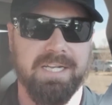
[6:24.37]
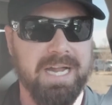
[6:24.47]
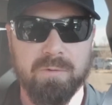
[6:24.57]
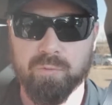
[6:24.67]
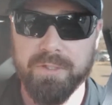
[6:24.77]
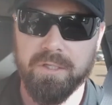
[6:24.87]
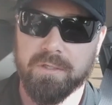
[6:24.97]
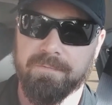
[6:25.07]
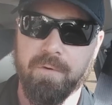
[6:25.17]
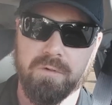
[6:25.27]
And I'm really
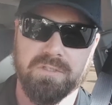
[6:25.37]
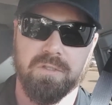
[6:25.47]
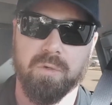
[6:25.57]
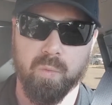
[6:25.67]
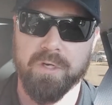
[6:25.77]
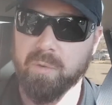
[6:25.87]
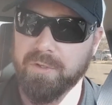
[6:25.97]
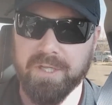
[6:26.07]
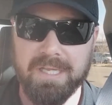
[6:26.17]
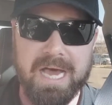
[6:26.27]
looking forward to working
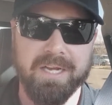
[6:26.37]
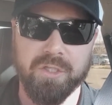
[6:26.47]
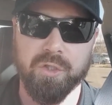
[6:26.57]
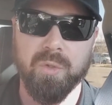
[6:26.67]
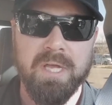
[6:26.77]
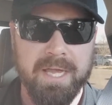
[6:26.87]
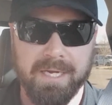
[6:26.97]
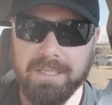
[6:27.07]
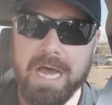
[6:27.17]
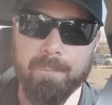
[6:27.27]
with a lot of you and
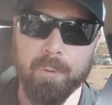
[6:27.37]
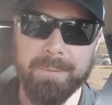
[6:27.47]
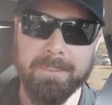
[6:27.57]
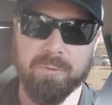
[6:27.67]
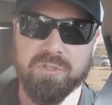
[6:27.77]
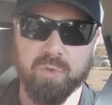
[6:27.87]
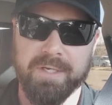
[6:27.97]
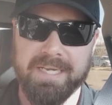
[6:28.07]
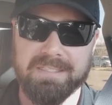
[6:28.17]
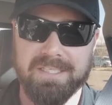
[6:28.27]
a lot more people in
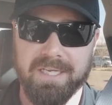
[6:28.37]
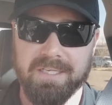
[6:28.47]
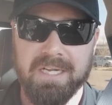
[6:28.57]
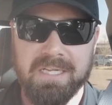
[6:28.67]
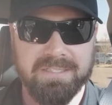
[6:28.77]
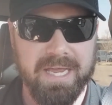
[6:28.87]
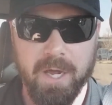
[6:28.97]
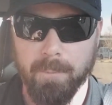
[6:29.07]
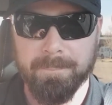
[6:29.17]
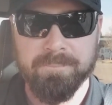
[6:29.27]
2018 to
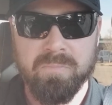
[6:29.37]
help